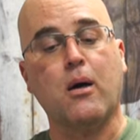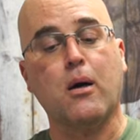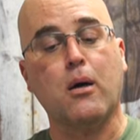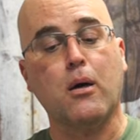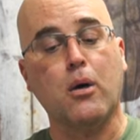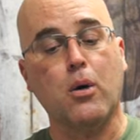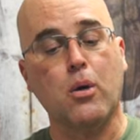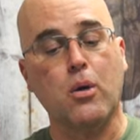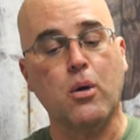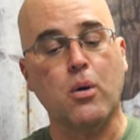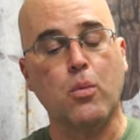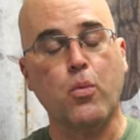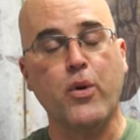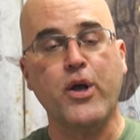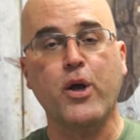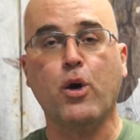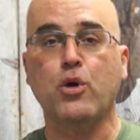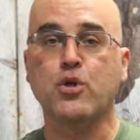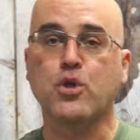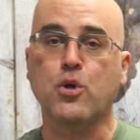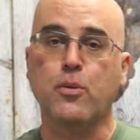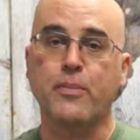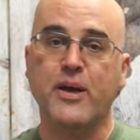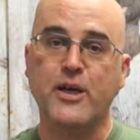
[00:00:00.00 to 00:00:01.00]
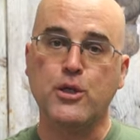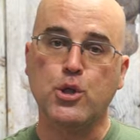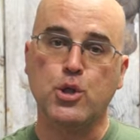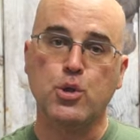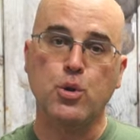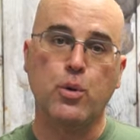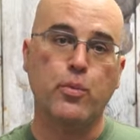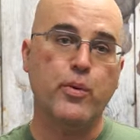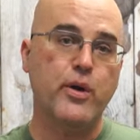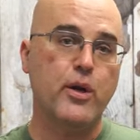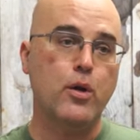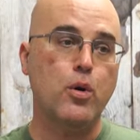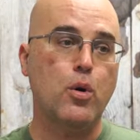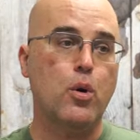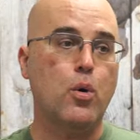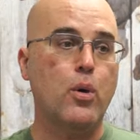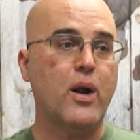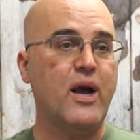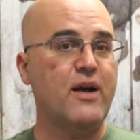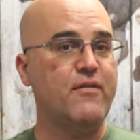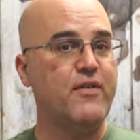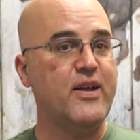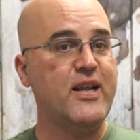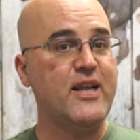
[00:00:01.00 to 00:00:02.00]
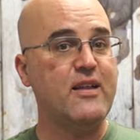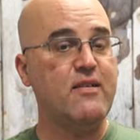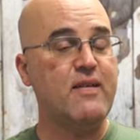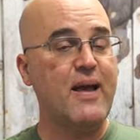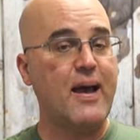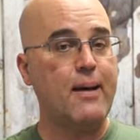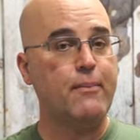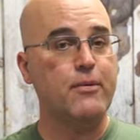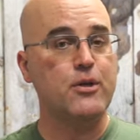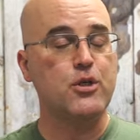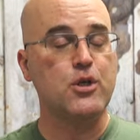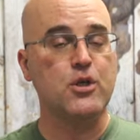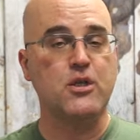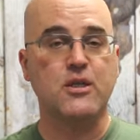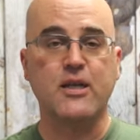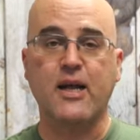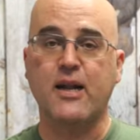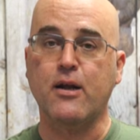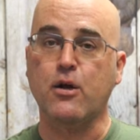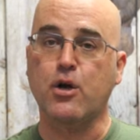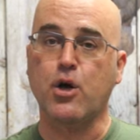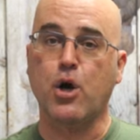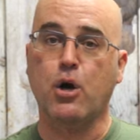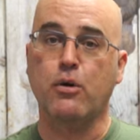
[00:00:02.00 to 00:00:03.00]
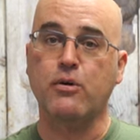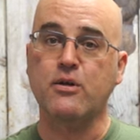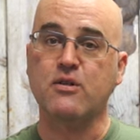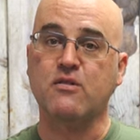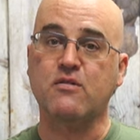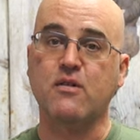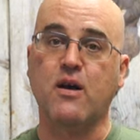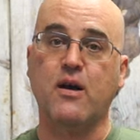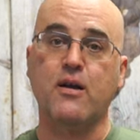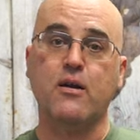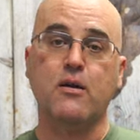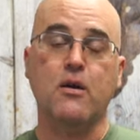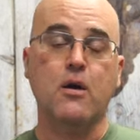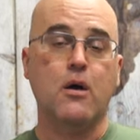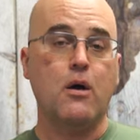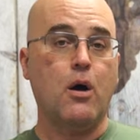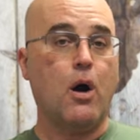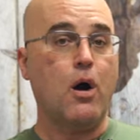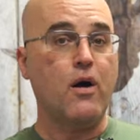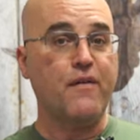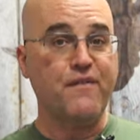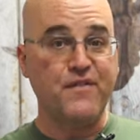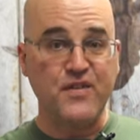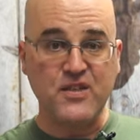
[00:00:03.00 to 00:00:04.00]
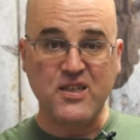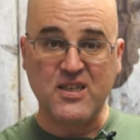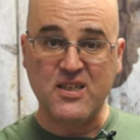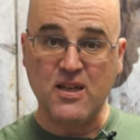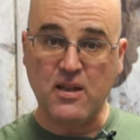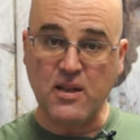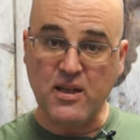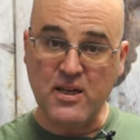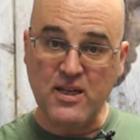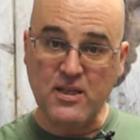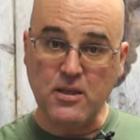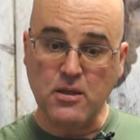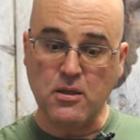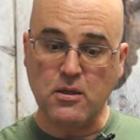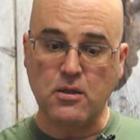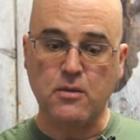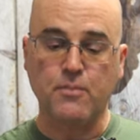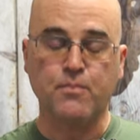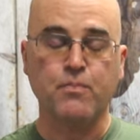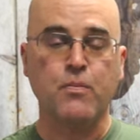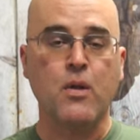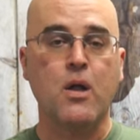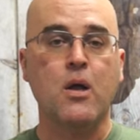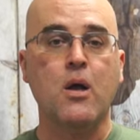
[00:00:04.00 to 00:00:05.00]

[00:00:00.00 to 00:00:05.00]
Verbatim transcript: Uh, we also make sure we don't have any damages that occur inside our facilities.